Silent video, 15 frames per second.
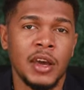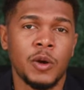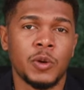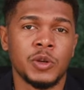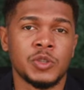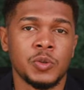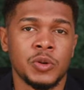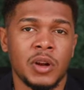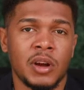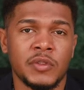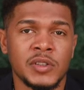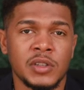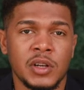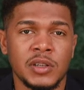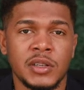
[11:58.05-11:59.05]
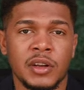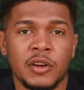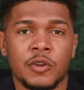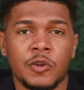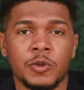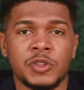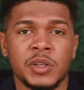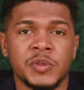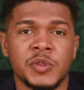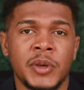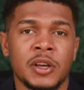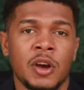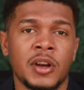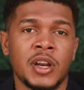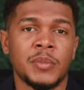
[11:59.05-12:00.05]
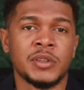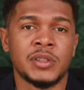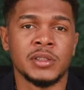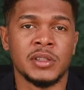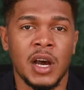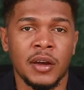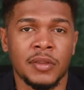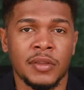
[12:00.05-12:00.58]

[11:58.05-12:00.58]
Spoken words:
which would have resulted in cruise ships being unable to dock